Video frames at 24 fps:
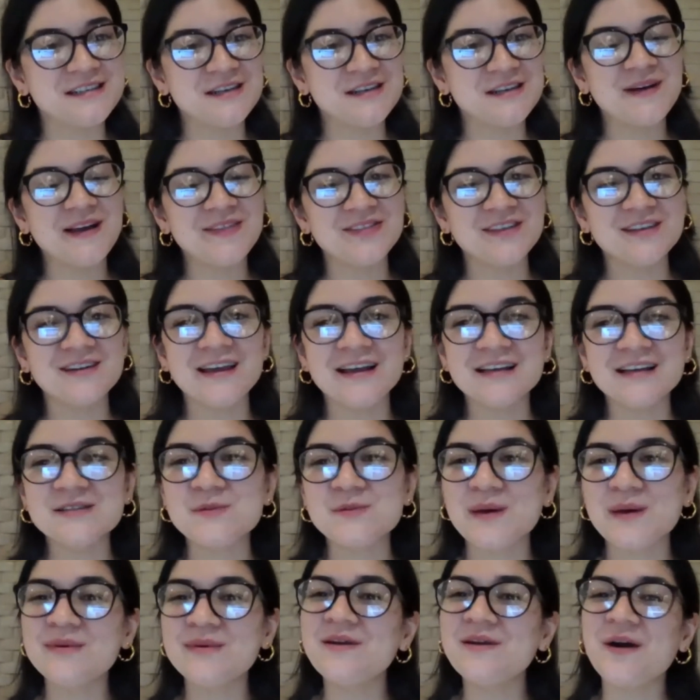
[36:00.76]
you at the next
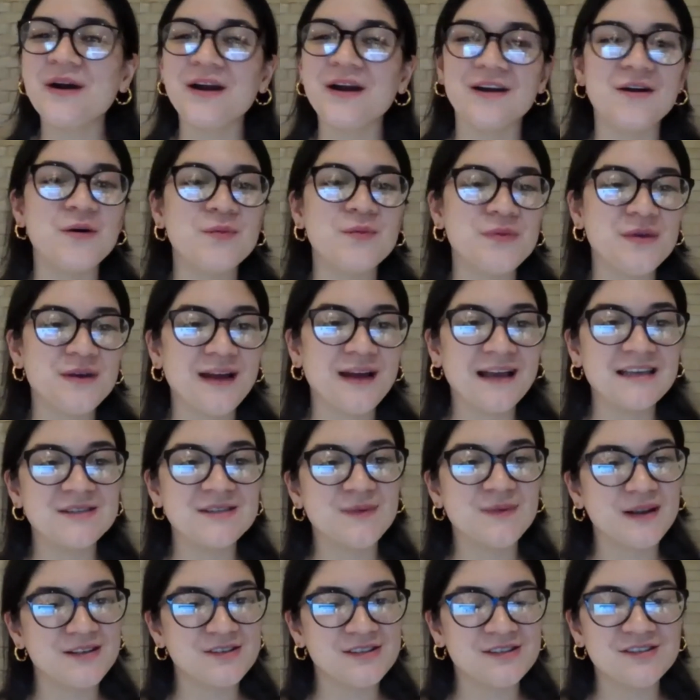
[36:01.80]
webinar. Hope you guys
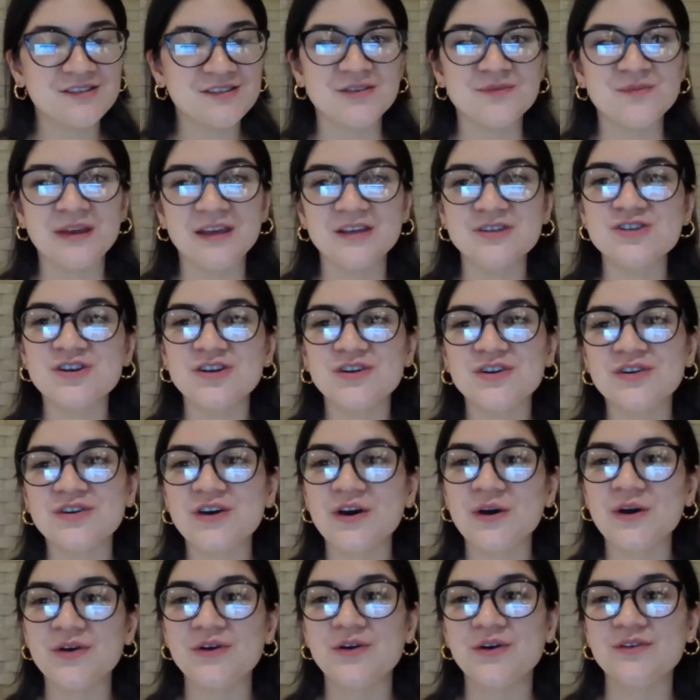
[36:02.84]
register. Make sure to
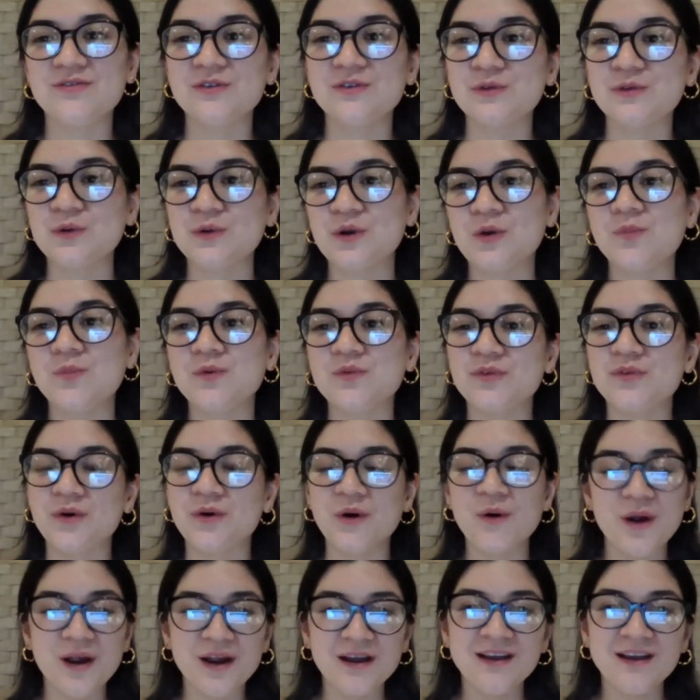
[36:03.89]
go to
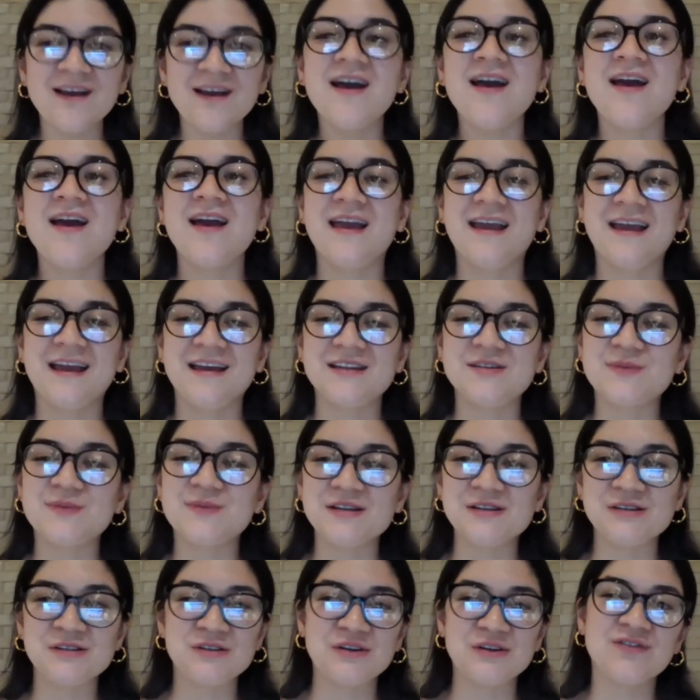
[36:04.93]
colfuturo.org and
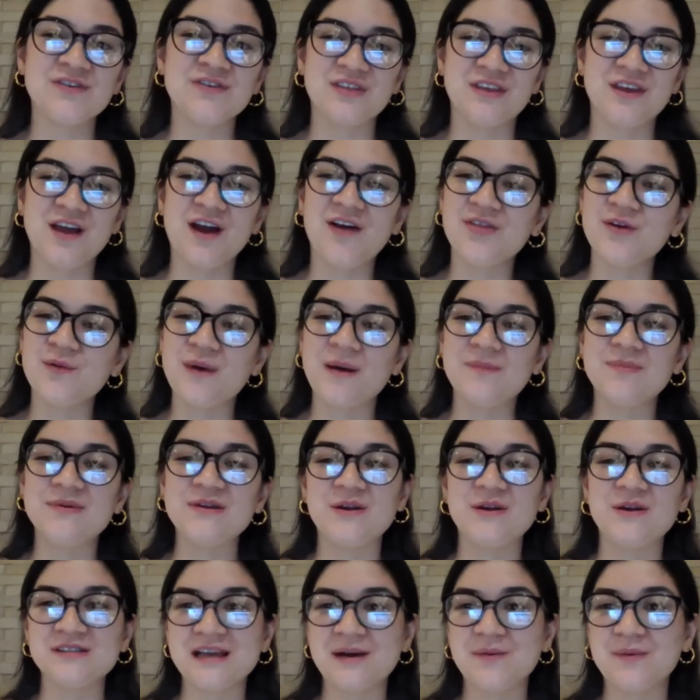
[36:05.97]
register for the other
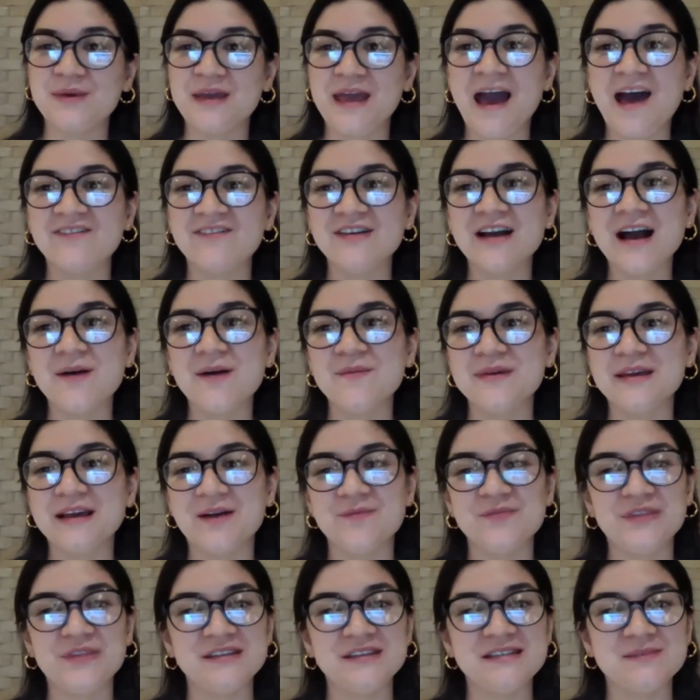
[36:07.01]
webinars that we have coming
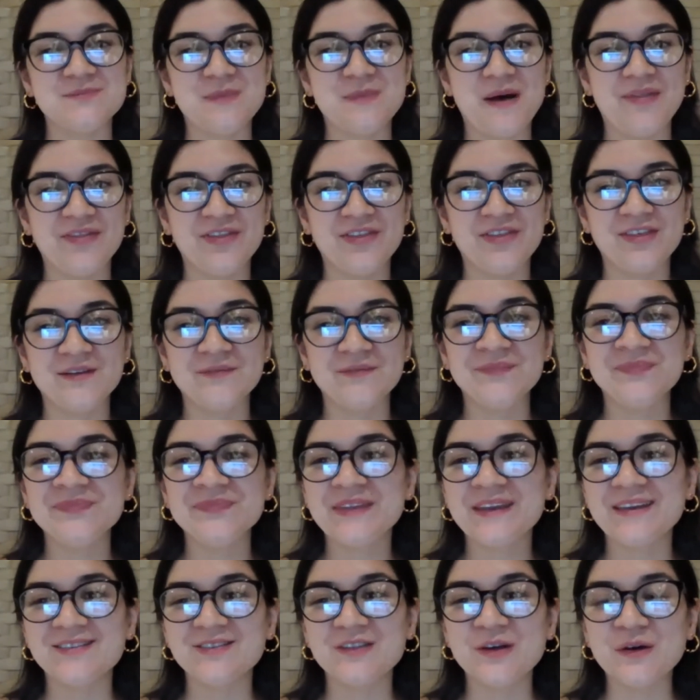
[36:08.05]
up this month.
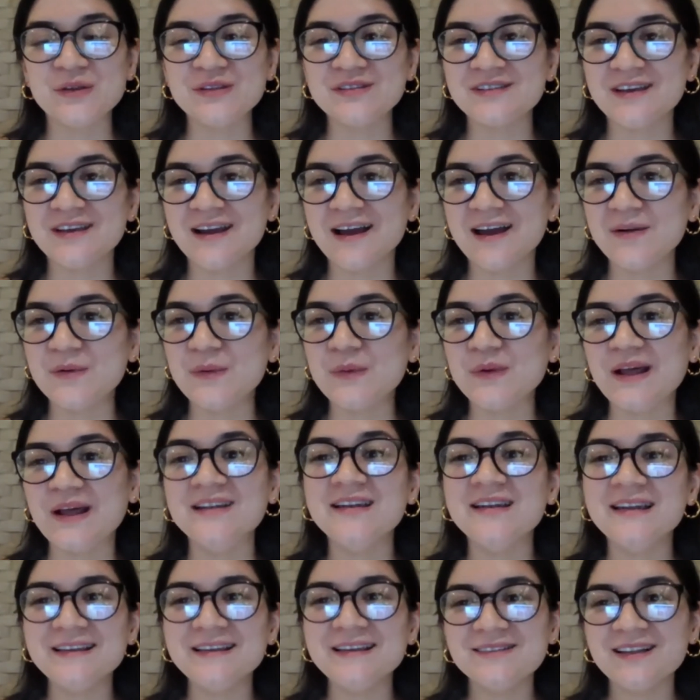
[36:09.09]
Que todos tengan una
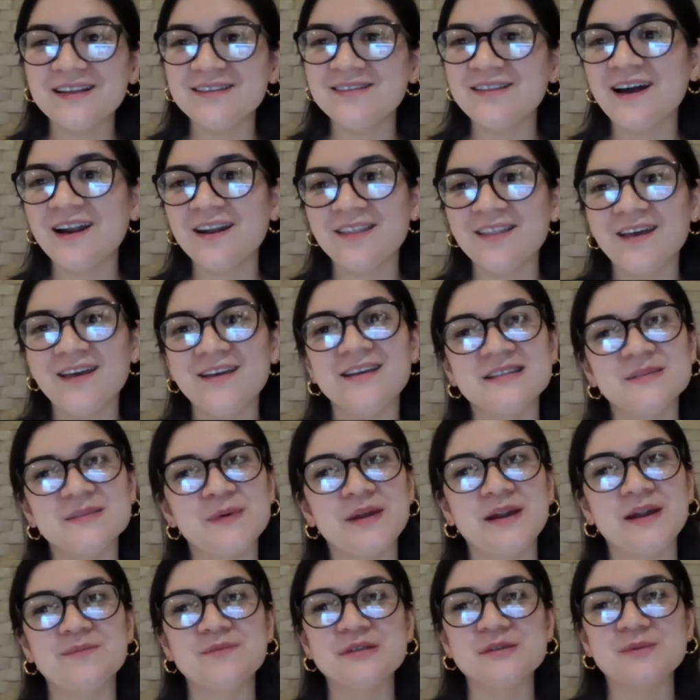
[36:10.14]
linda tarde y
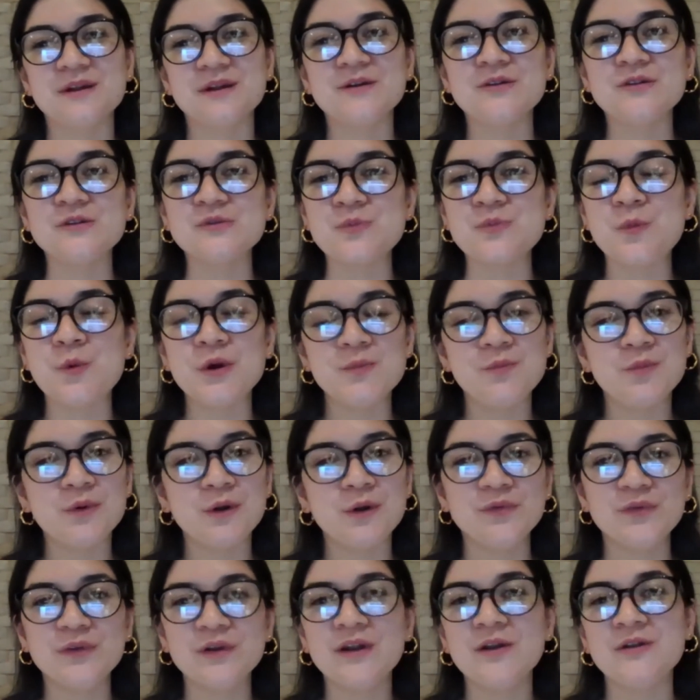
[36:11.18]
esperamos verlos muy
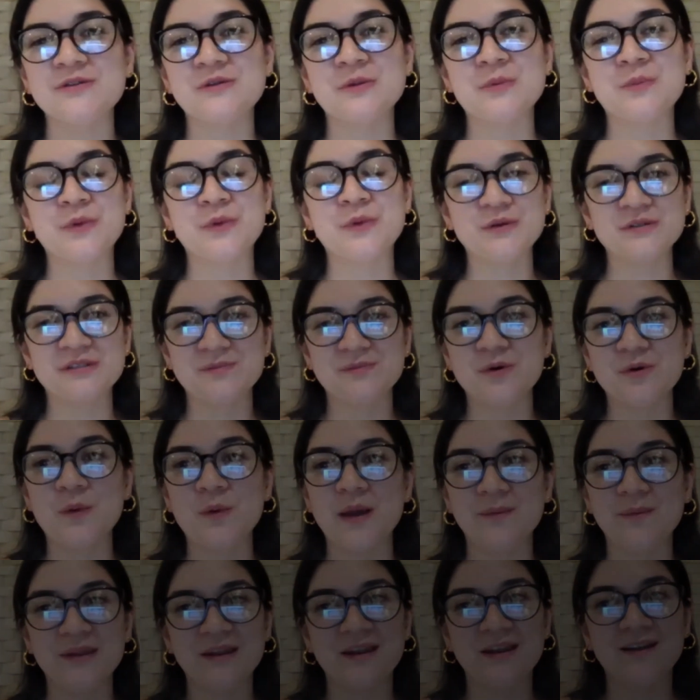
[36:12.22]
pronto en nuestro próximo
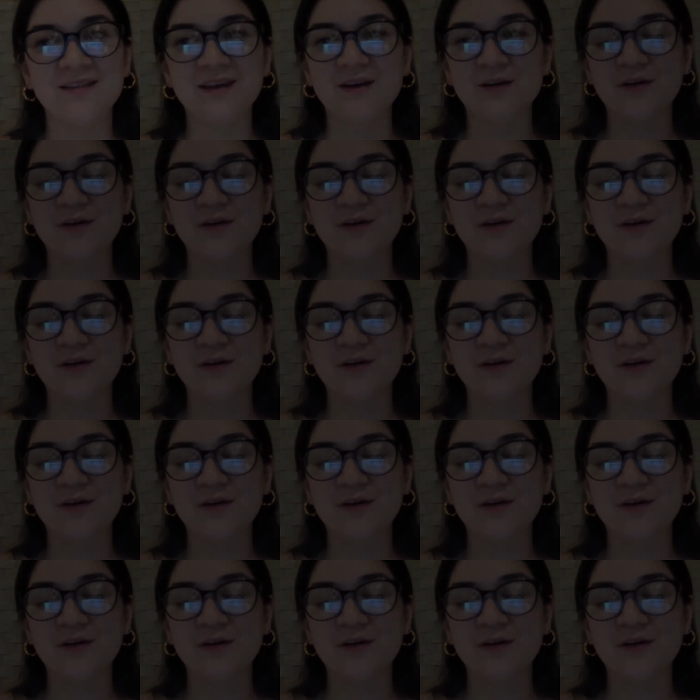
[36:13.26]
webinar de